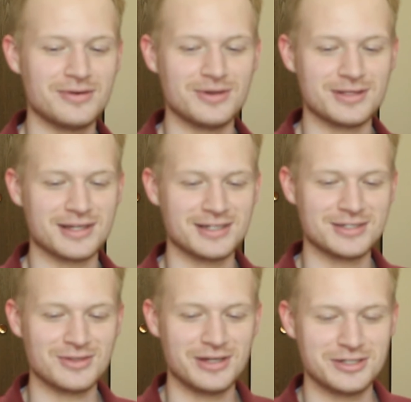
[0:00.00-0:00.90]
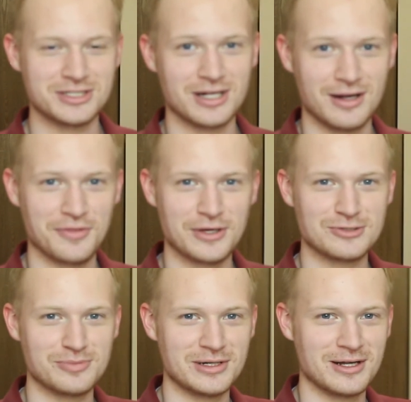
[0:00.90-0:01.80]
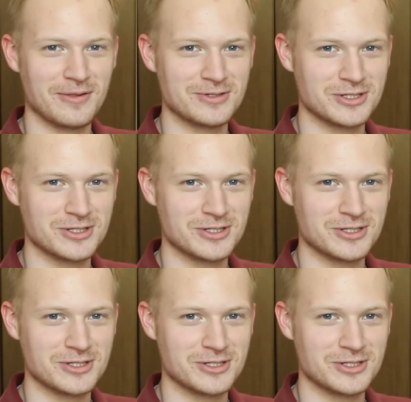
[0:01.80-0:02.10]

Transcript: well, catch you later, Sean. Thanks for being on the